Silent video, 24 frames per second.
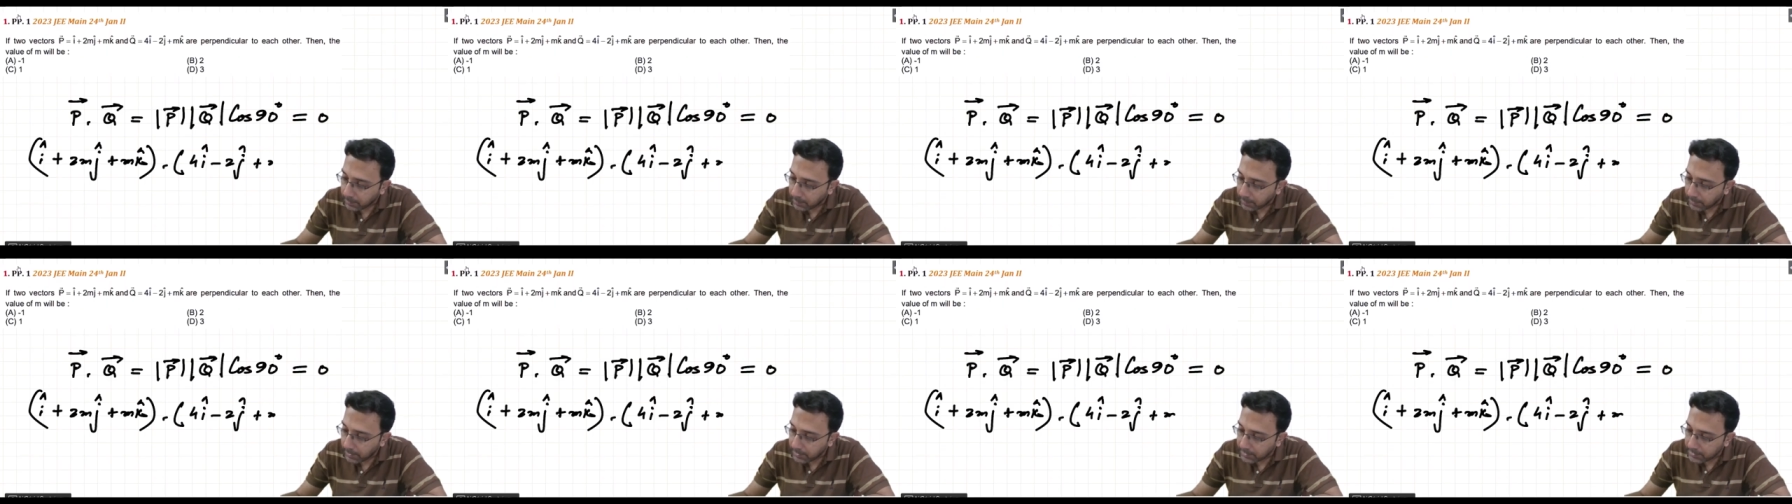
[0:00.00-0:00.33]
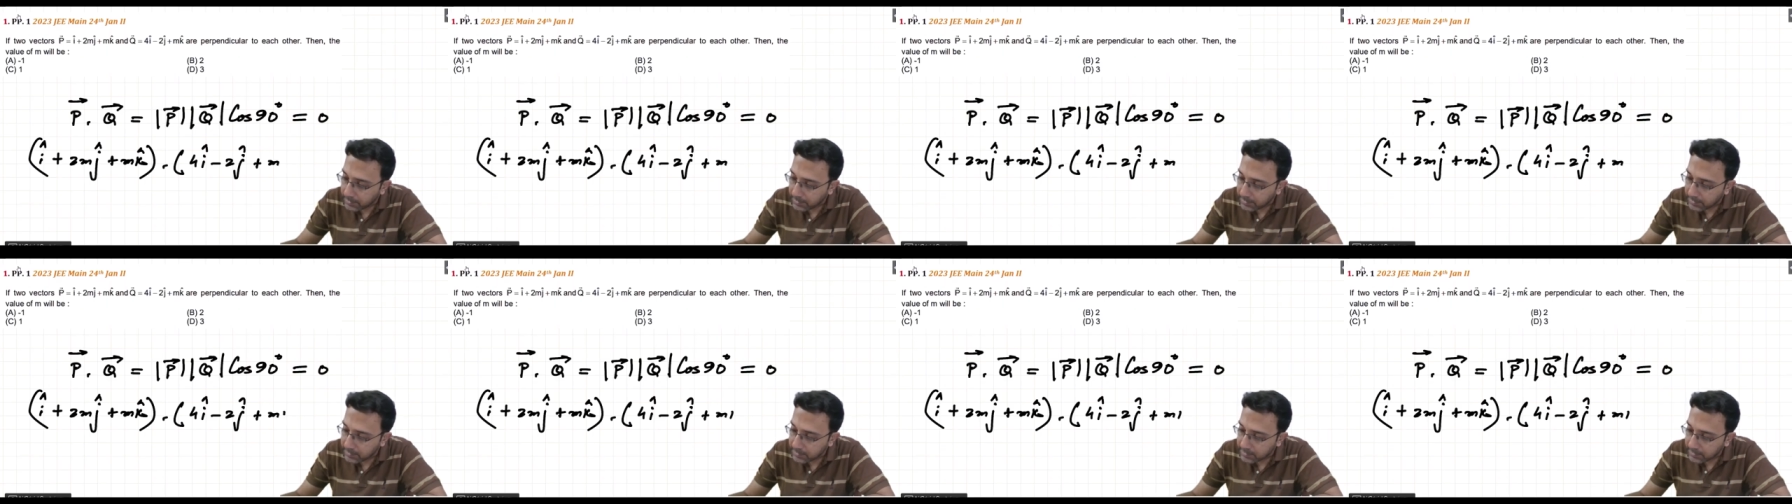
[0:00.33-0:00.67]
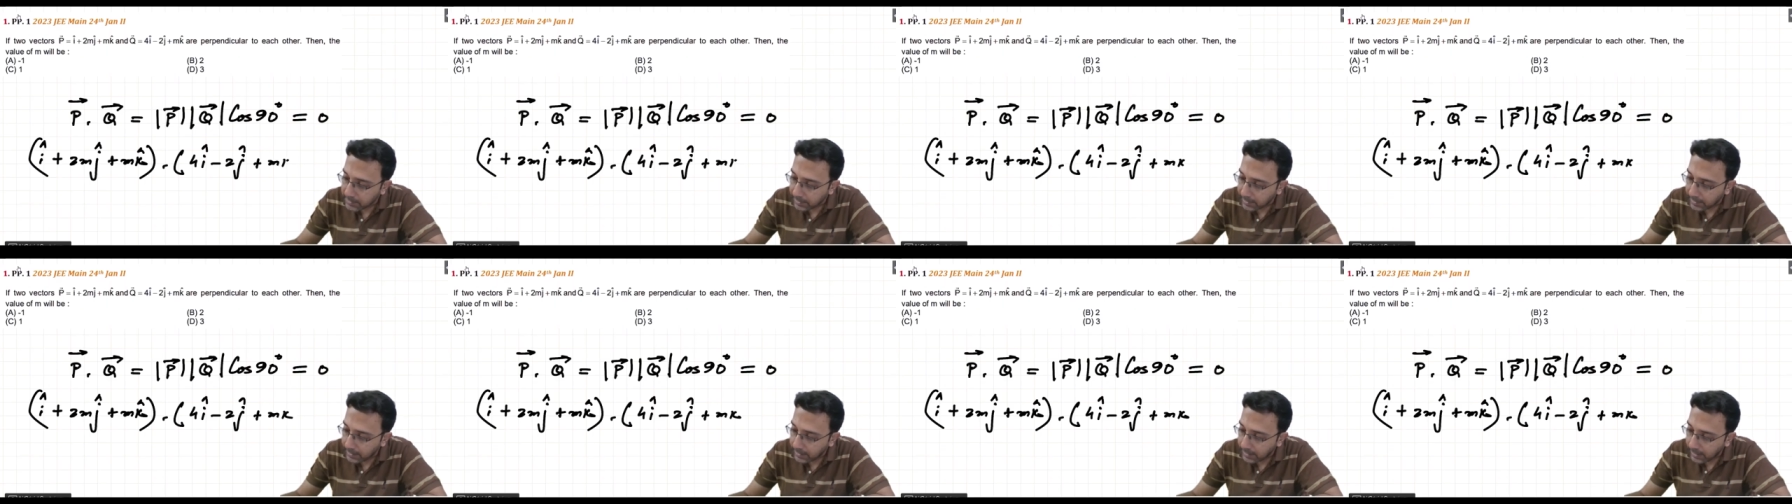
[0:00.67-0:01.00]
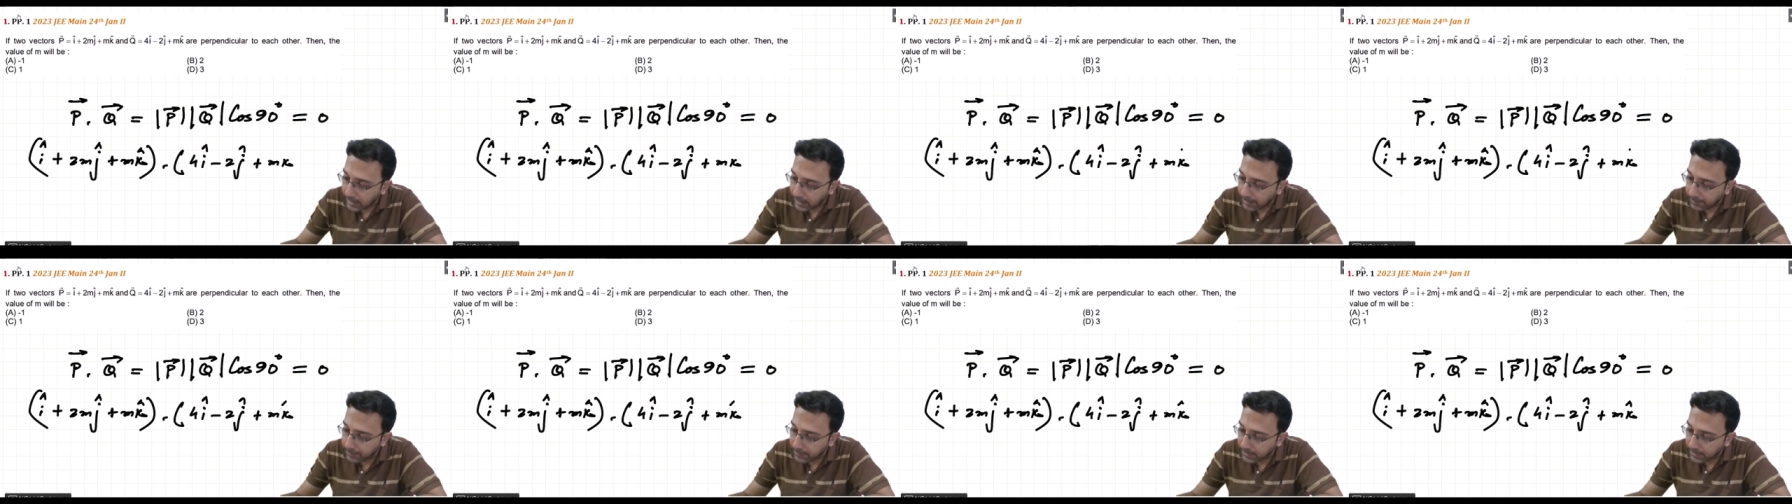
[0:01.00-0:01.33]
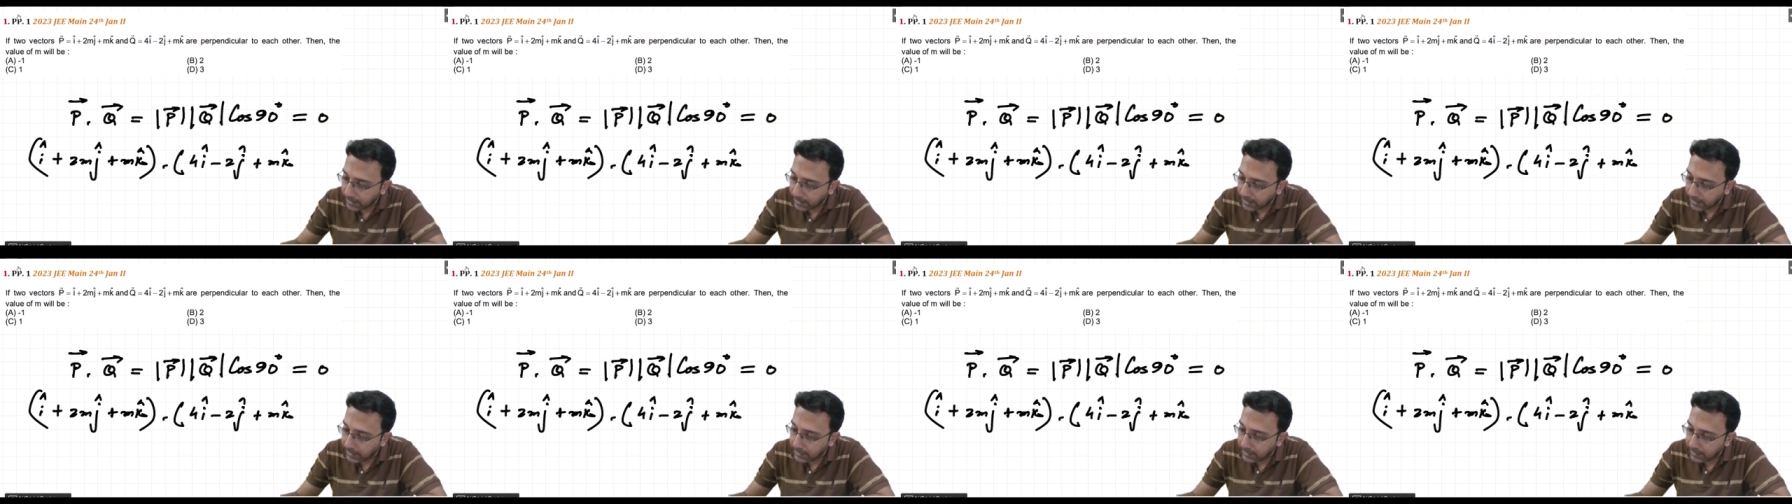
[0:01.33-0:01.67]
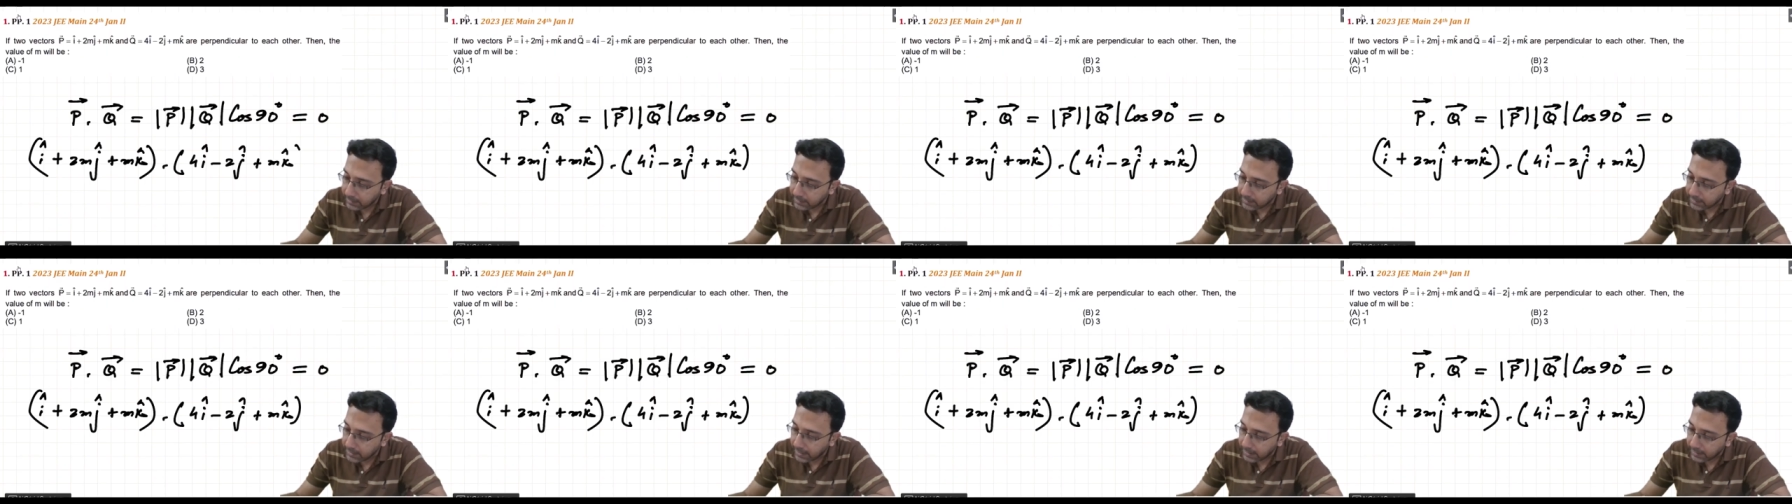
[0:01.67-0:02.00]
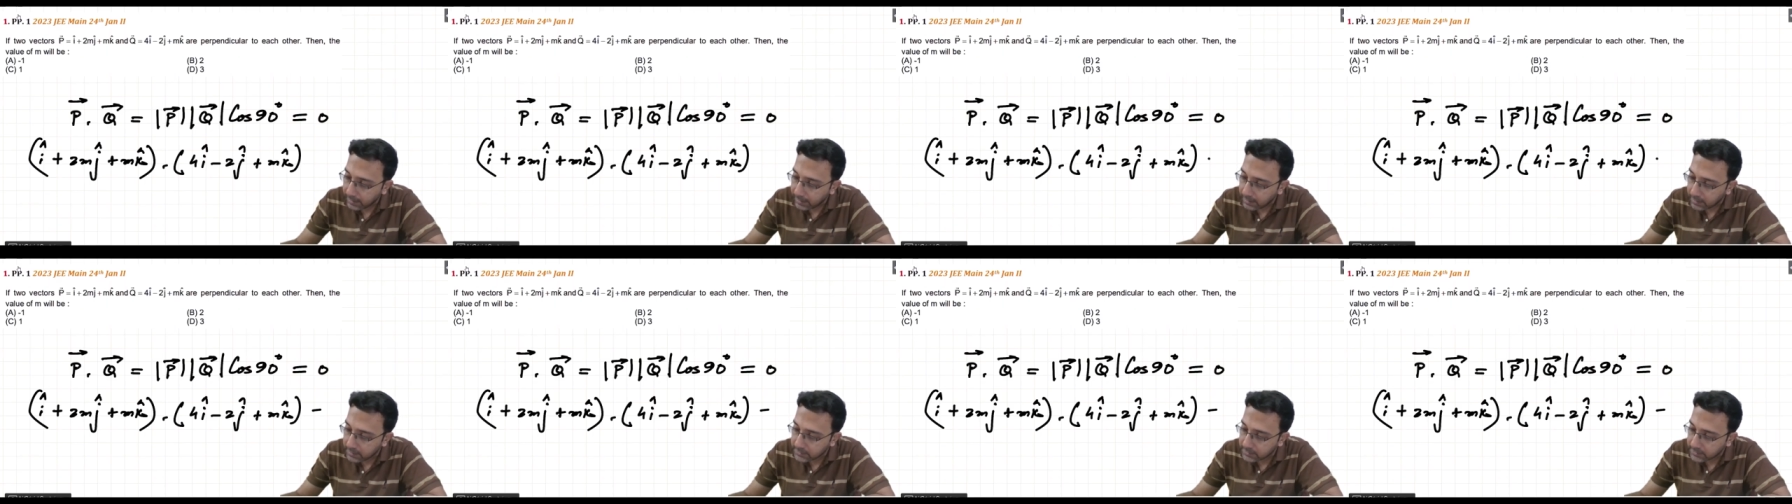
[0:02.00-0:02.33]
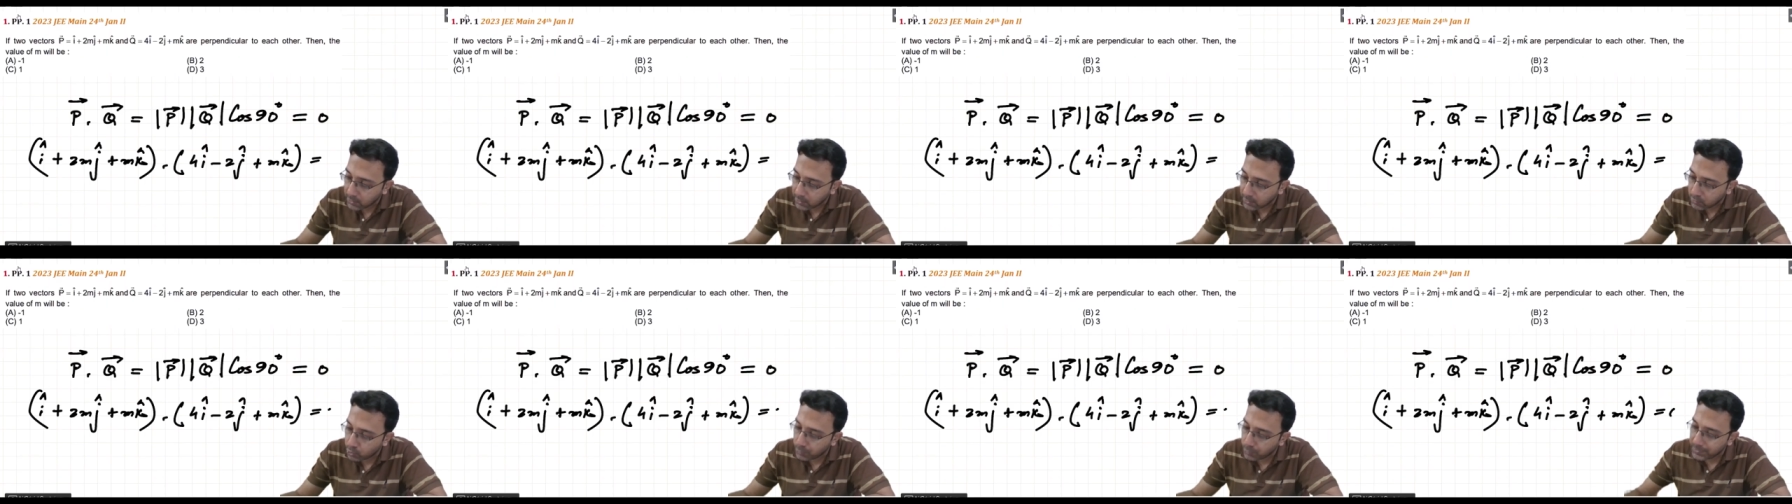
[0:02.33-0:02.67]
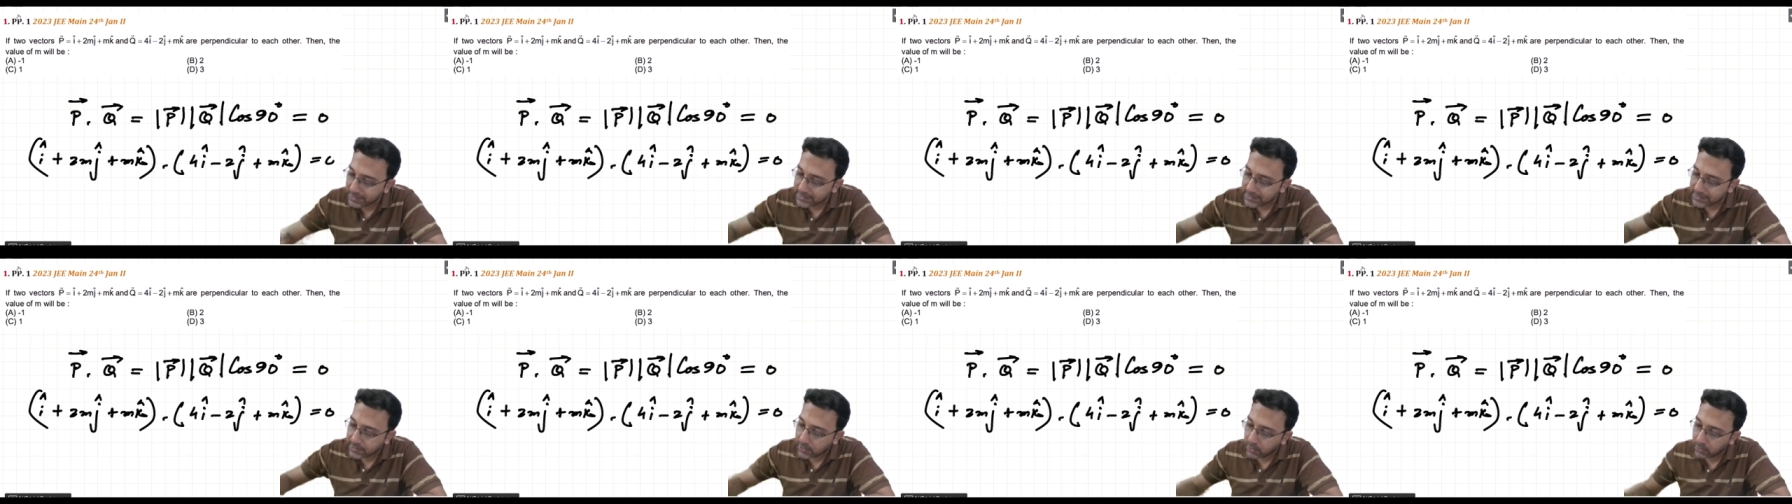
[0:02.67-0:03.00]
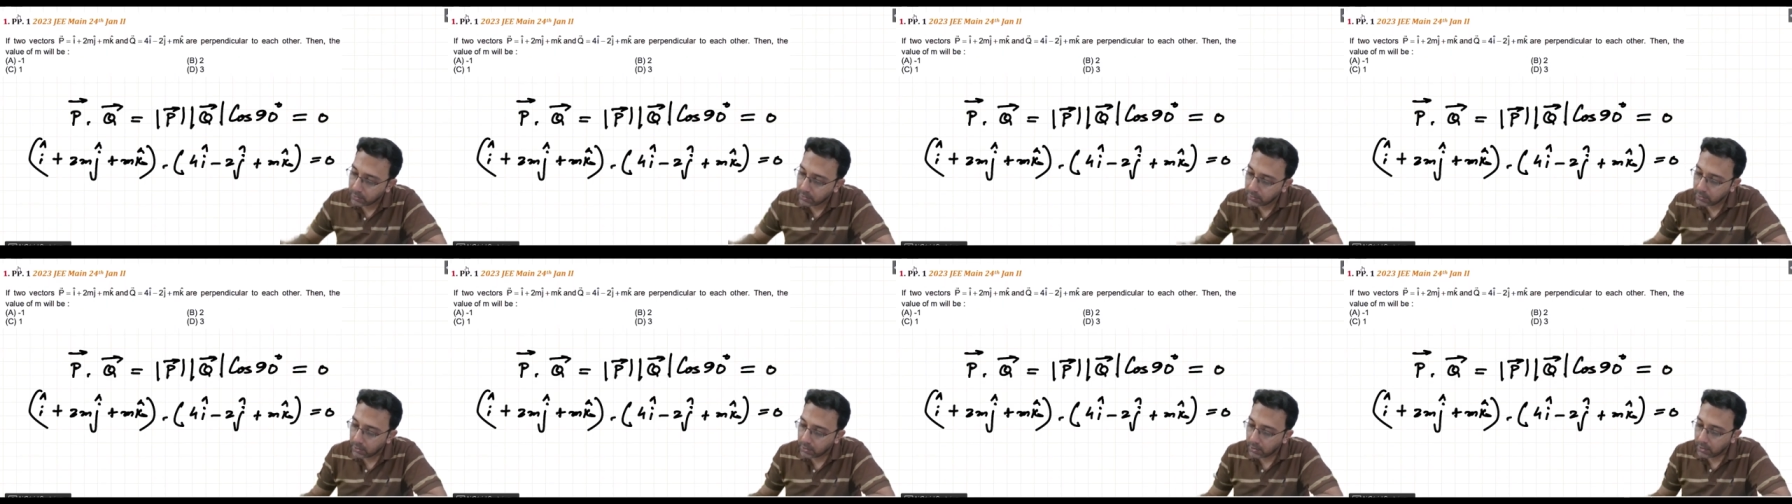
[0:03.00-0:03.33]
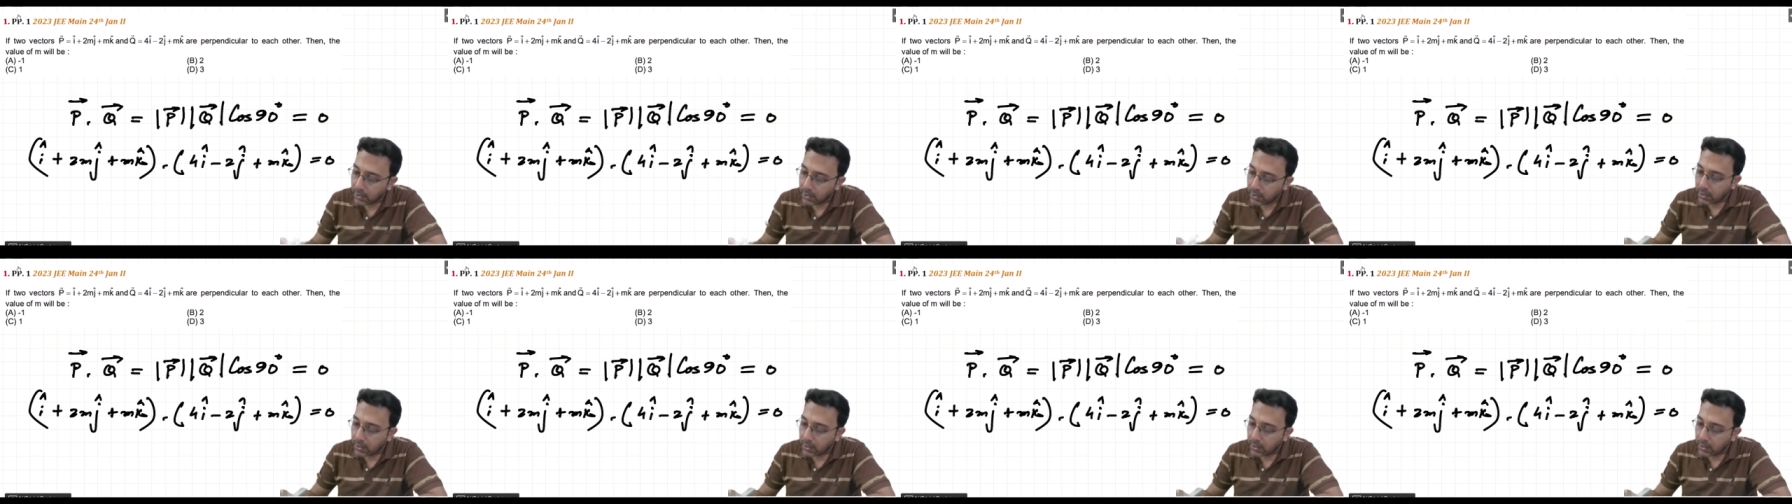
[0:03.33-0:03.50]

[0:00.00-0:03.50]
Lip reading: plus mk, that turns out to be 0.